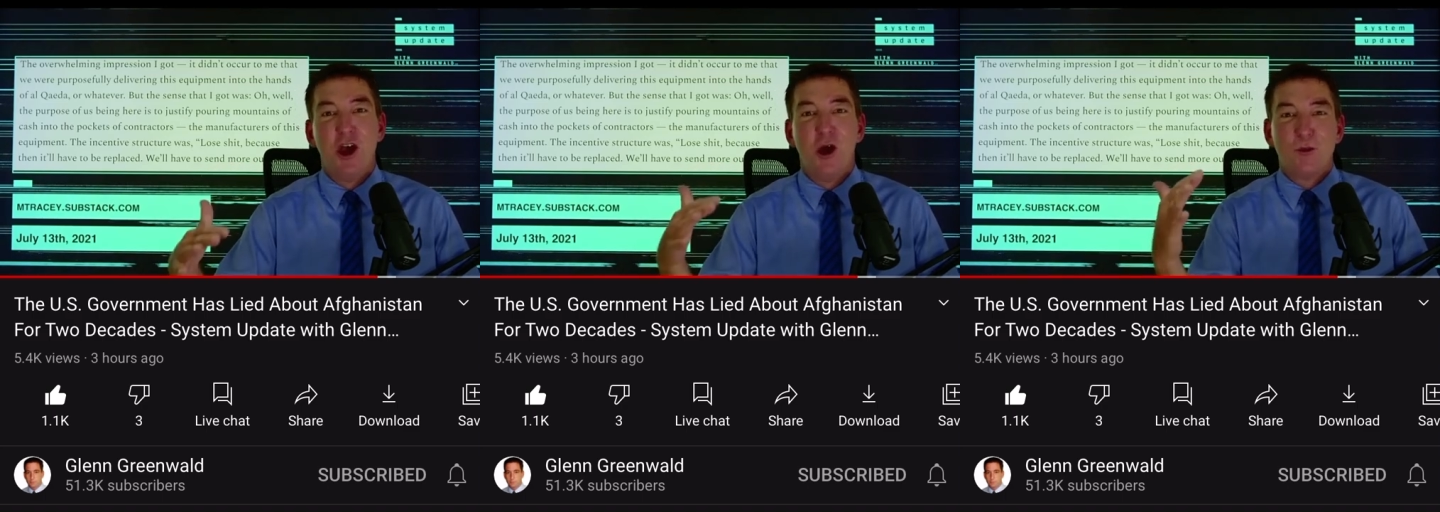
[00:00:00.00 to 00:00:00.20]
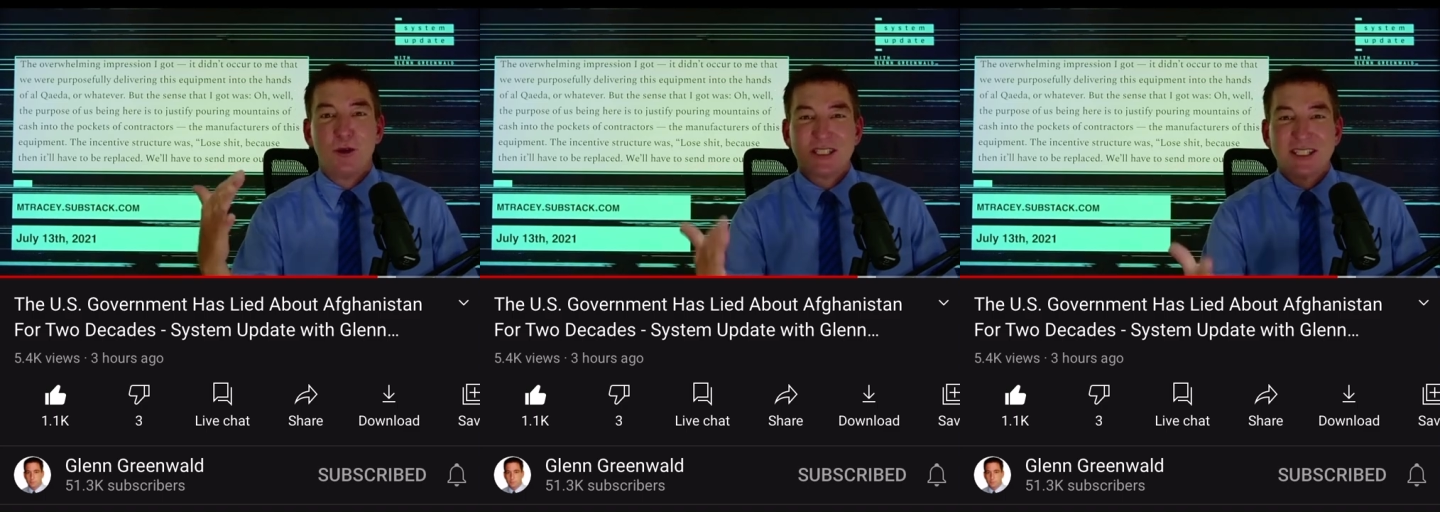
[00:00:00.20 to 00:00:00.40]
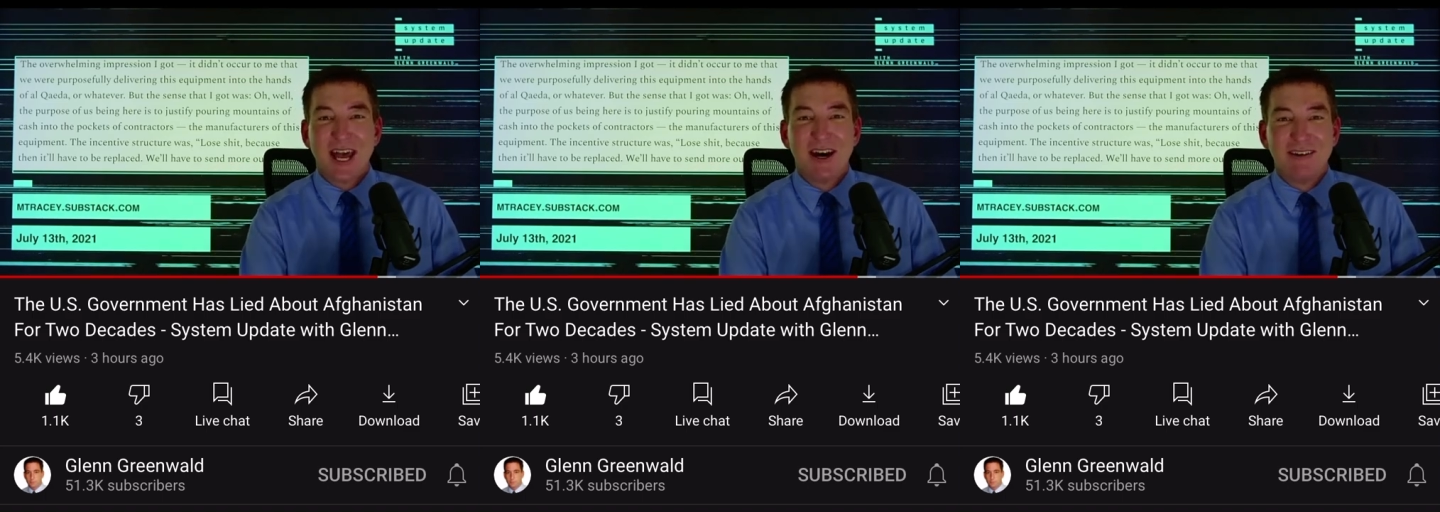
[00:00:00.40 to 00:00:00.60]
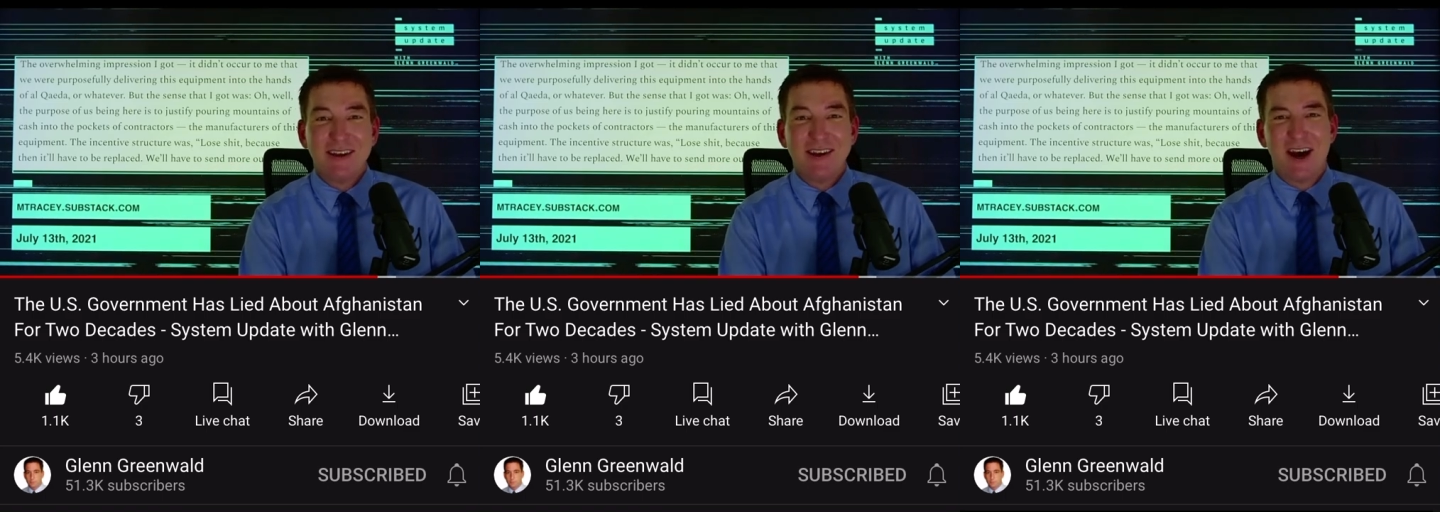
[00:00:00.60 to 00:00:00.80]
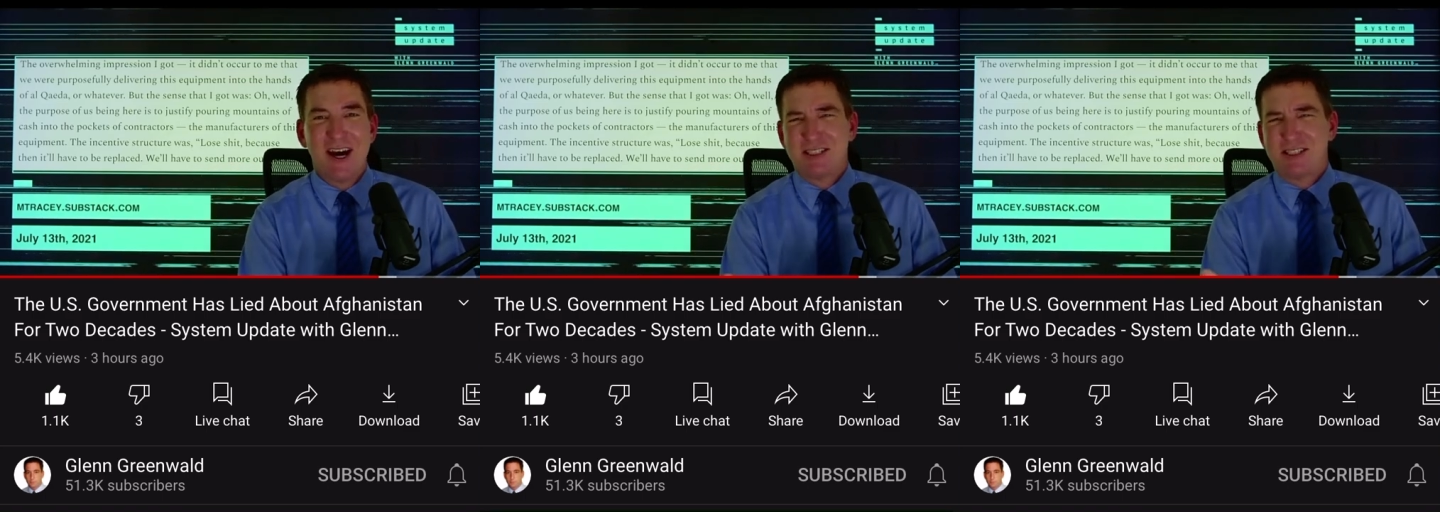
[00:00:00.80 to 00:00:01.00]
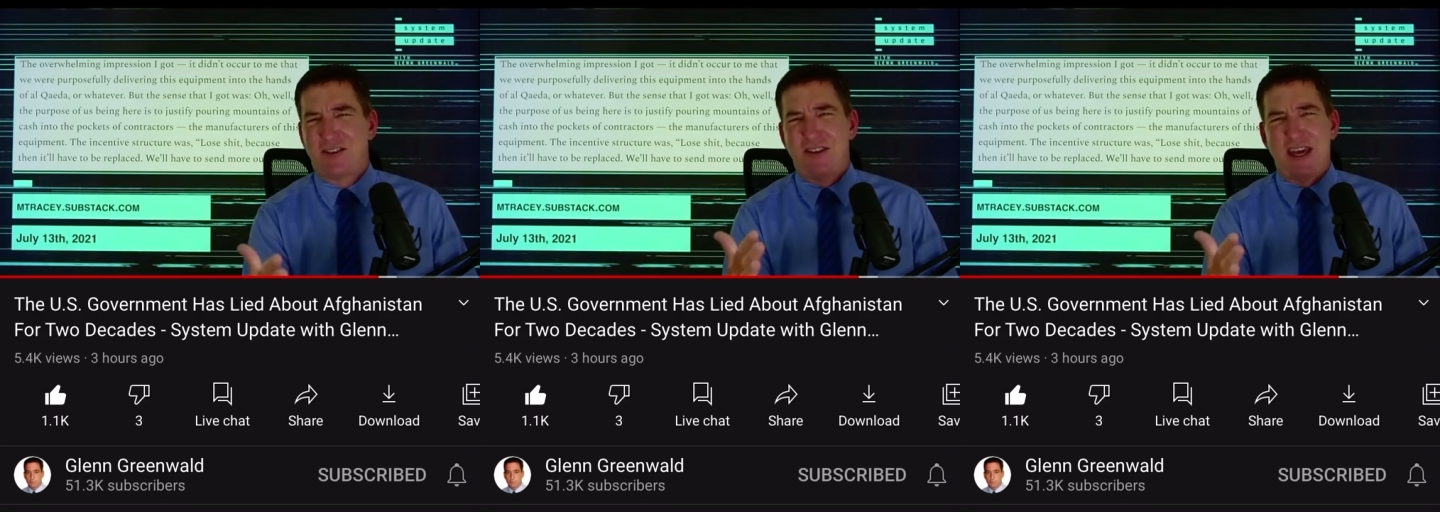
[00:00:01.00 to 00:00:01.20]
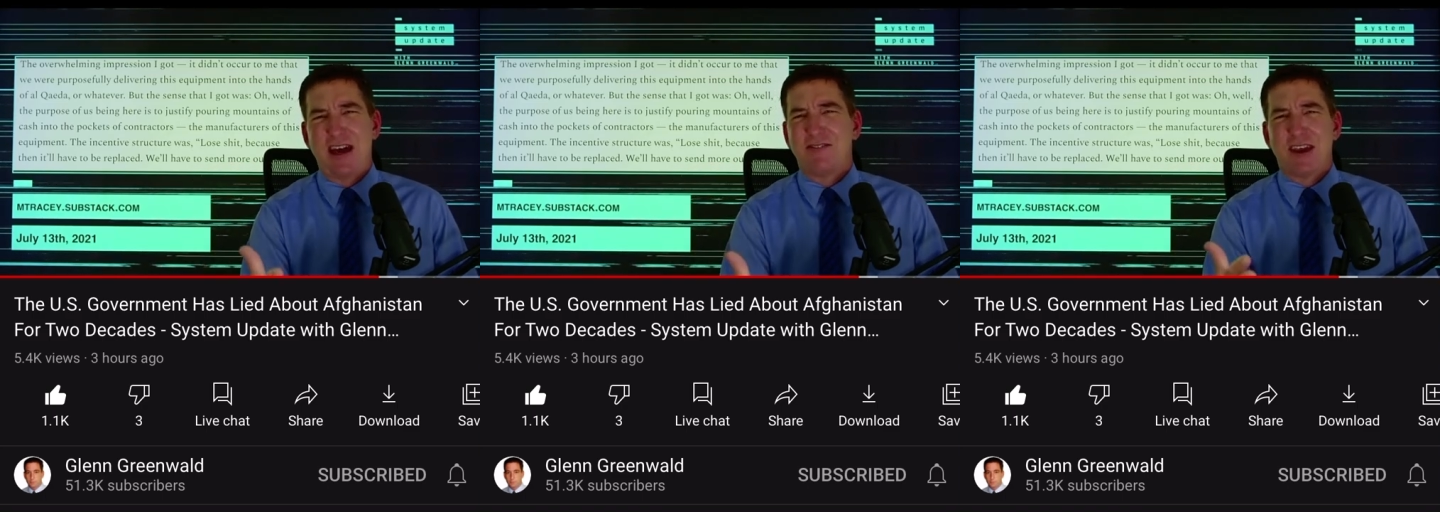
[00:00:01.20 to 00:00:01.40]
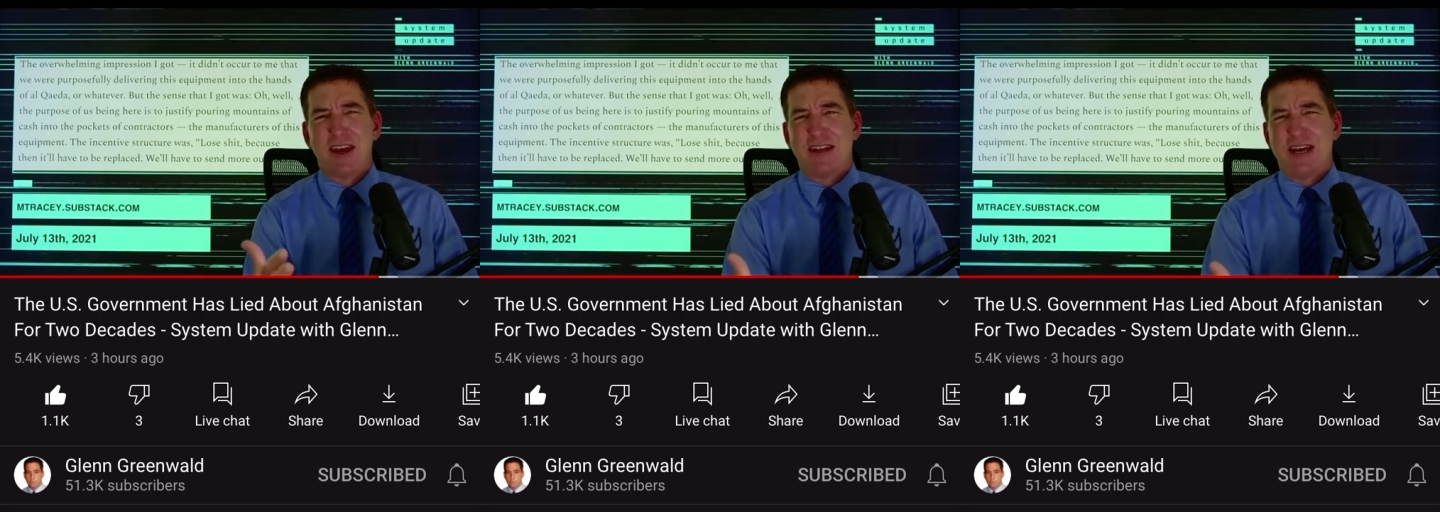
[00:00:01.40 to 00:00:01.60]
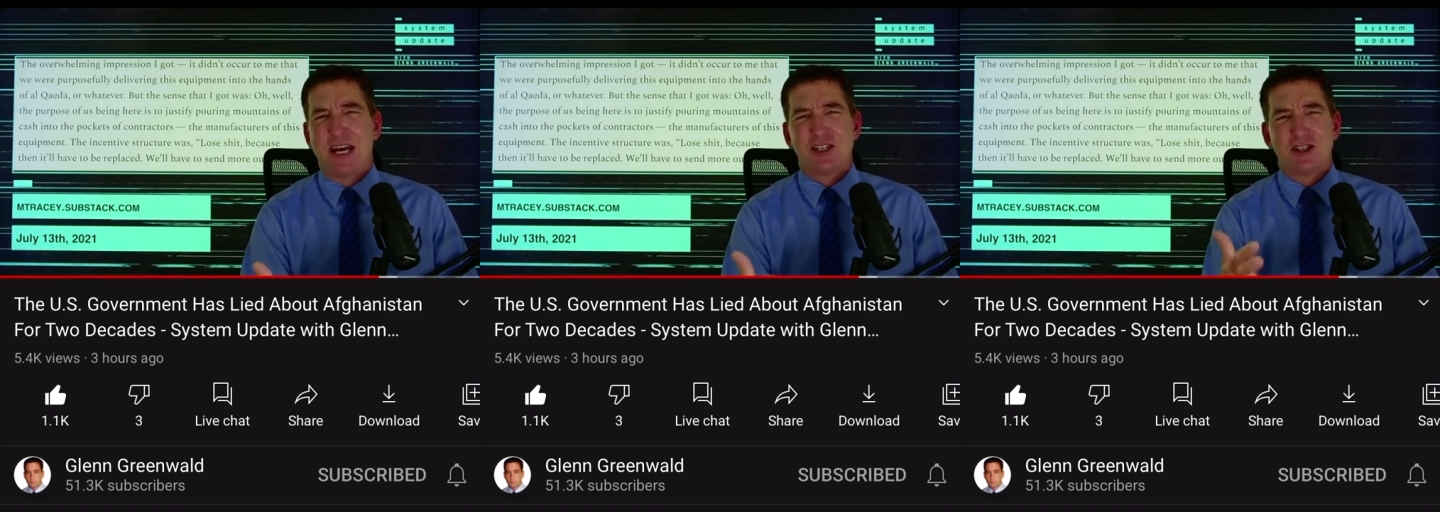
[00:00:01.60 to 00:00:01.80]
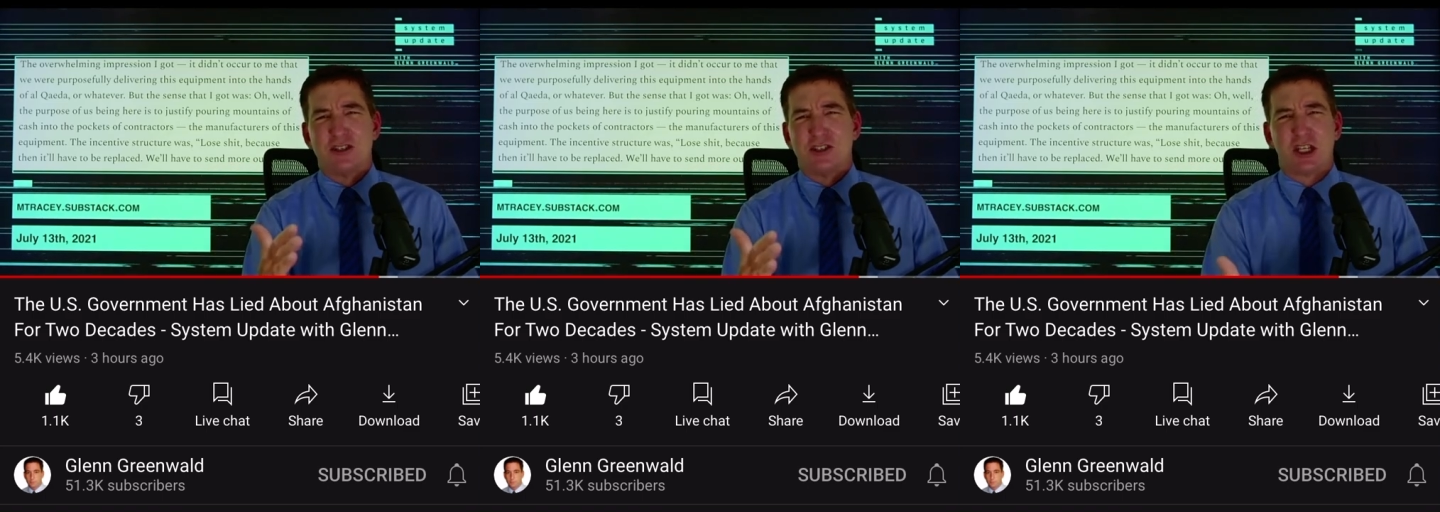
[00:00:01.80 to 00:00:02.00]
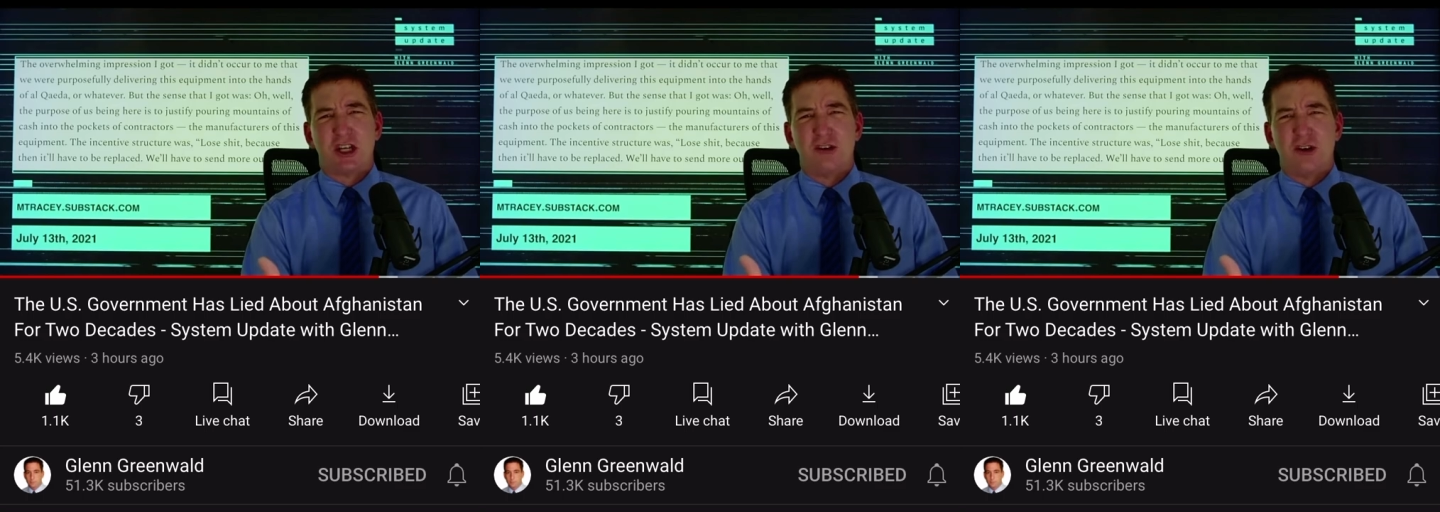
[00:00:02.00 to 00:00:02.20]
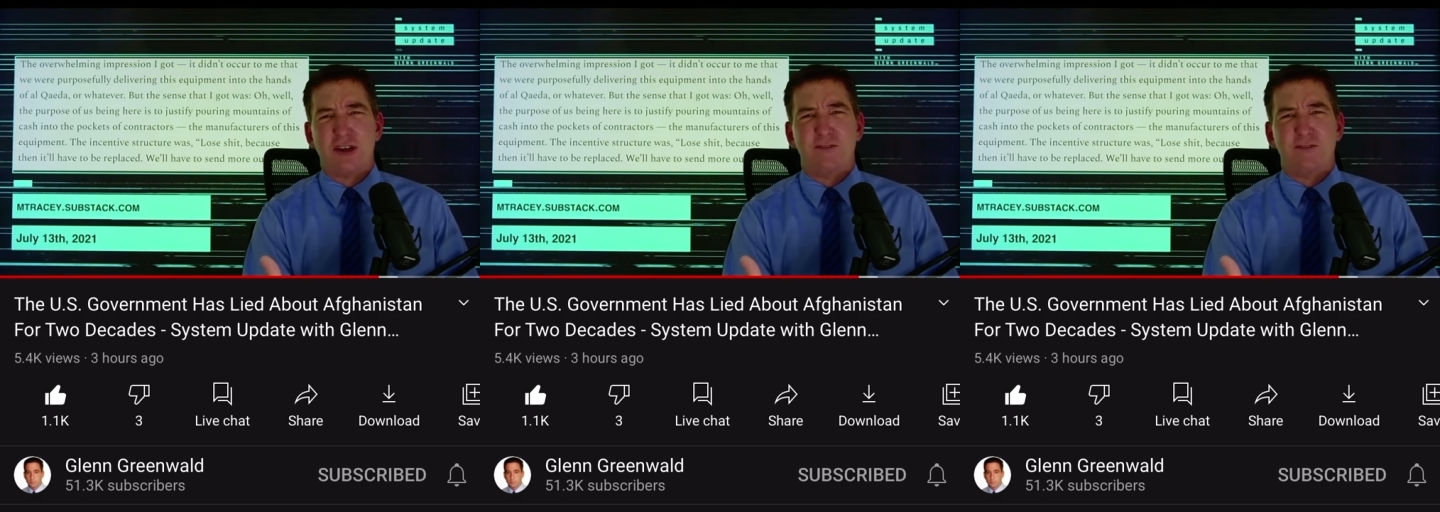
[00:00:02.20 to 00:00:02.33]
was telling us that the Afghan National Security